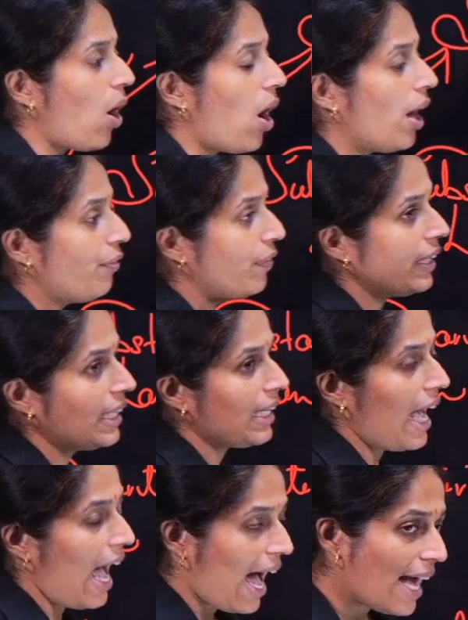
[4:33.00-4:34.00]
law, if
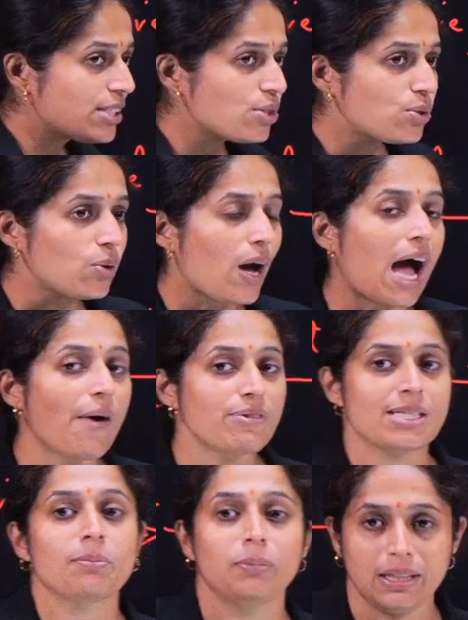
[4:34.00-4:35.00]
it has to have
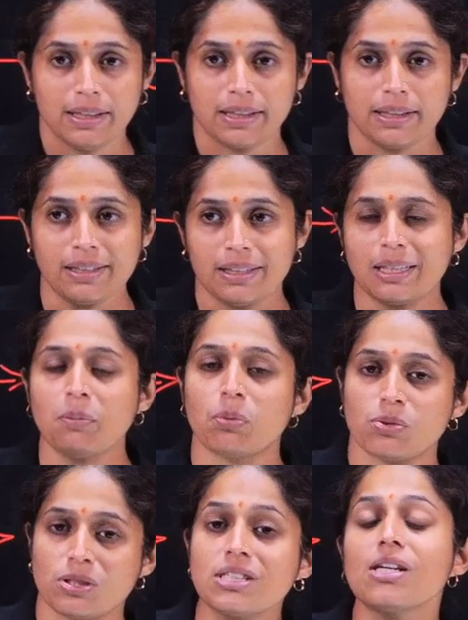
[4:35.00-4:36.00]
some meaning, the
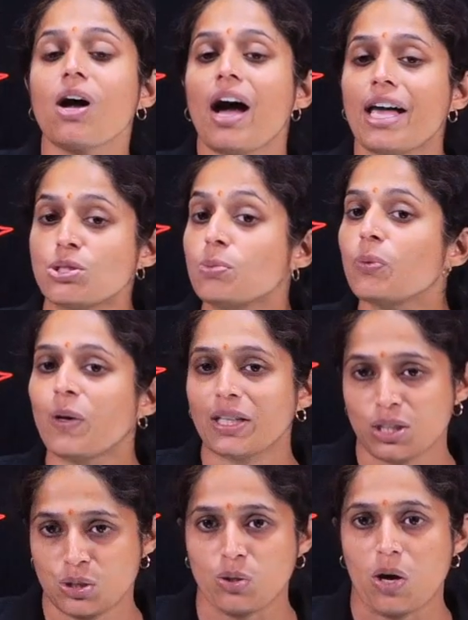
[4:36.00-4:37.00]
procedural law has to be
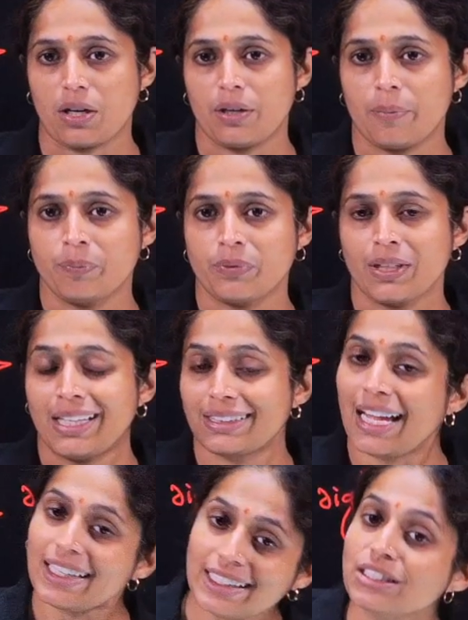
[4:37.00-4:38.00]
very strong.
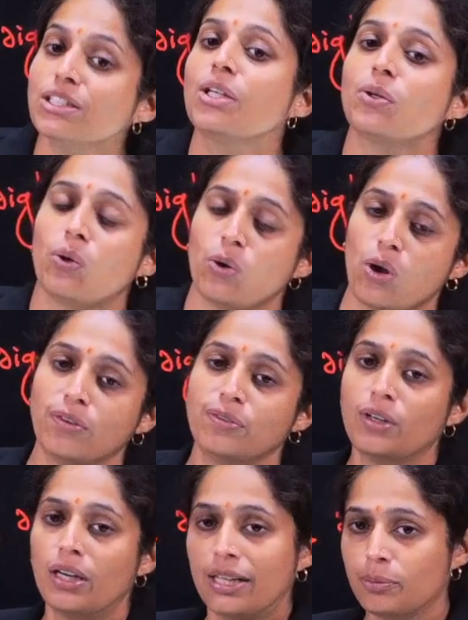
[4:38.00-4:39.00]
That is the role of
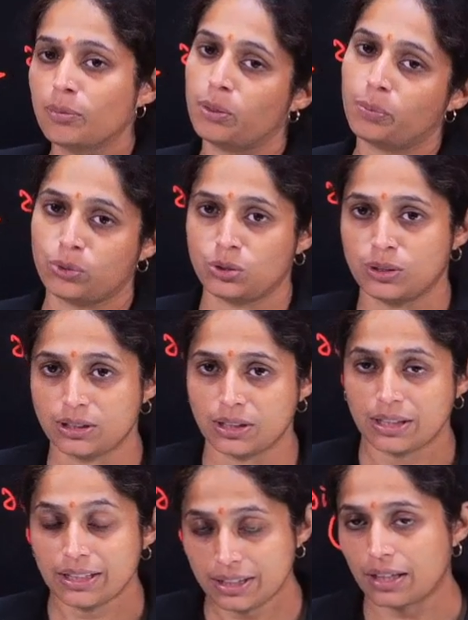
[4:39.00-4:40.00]
criminal procedure
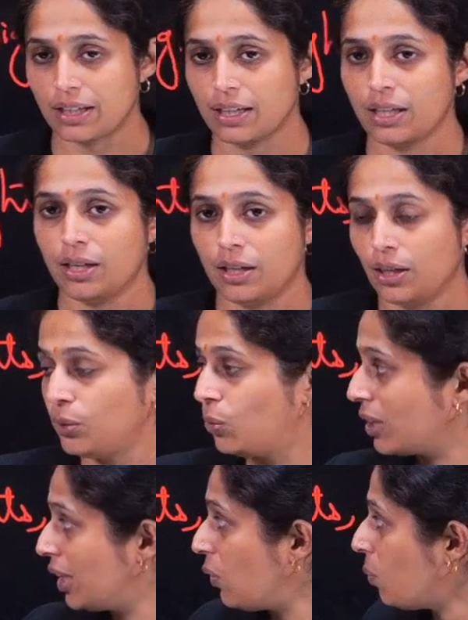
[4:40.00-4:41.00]
here. To
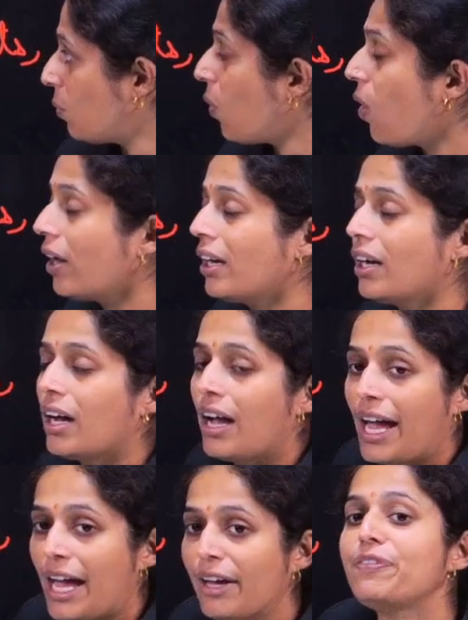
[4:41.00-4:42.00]
give more
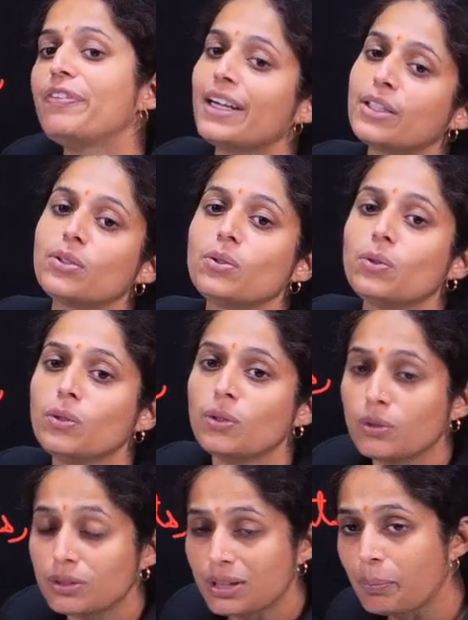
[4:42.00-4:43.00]
effect to
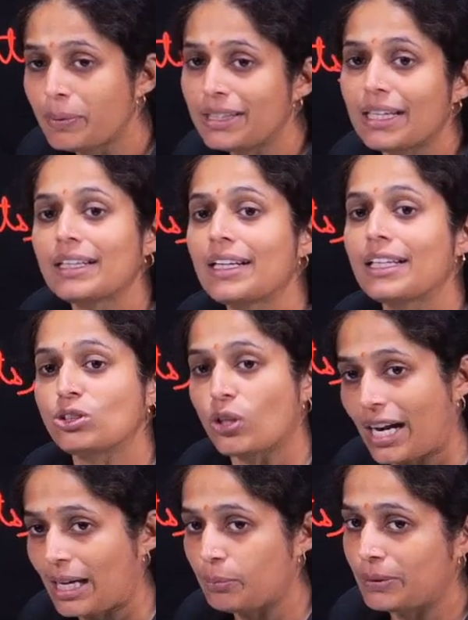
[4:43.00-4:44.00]
the BNS or
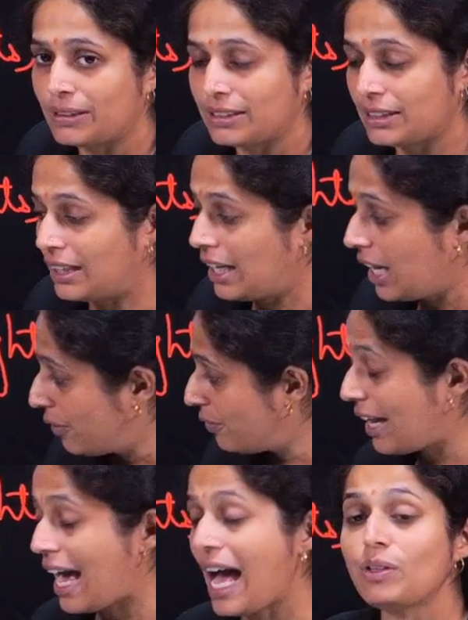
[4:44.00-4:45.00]
IPC, we
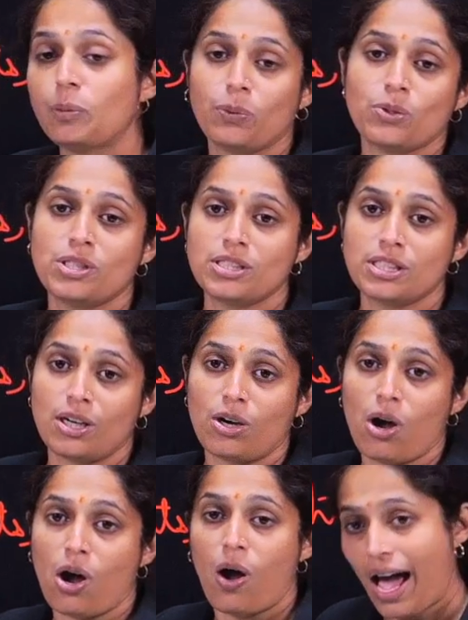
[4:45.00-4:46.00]
have the procedural
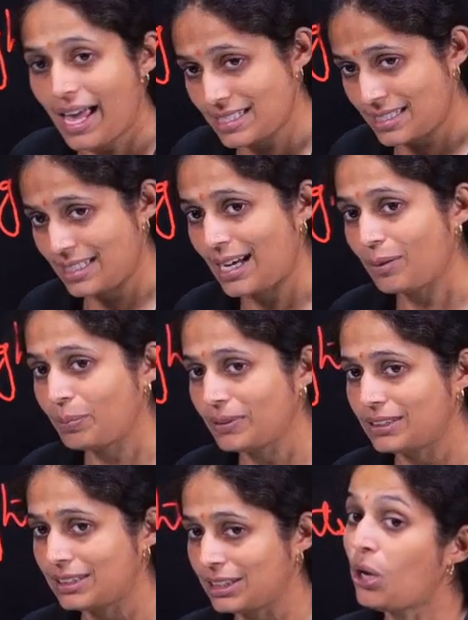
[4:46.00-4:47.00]
law as
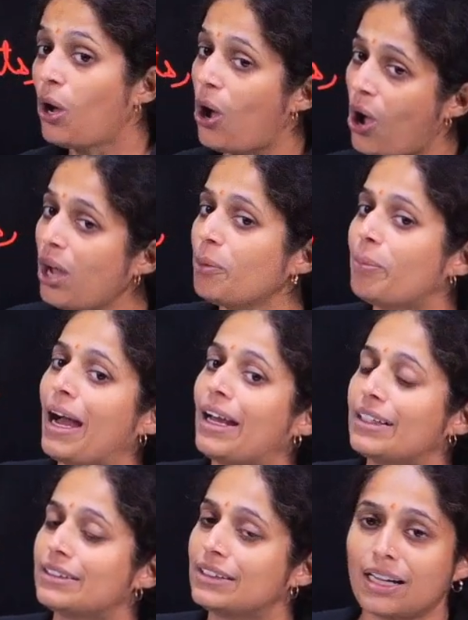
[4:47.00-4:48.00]
CRPC or
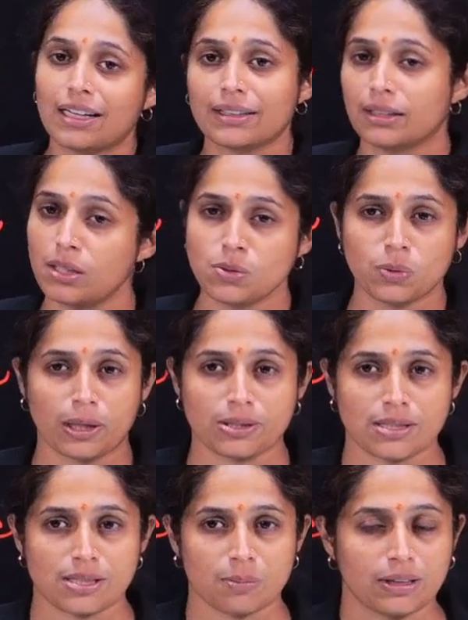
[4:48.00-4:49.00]
Bharatiya Nagarika
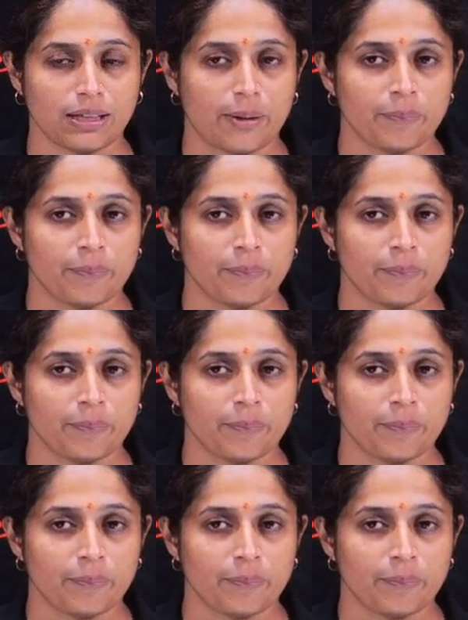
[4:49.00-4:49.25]
Suraksha Samhita,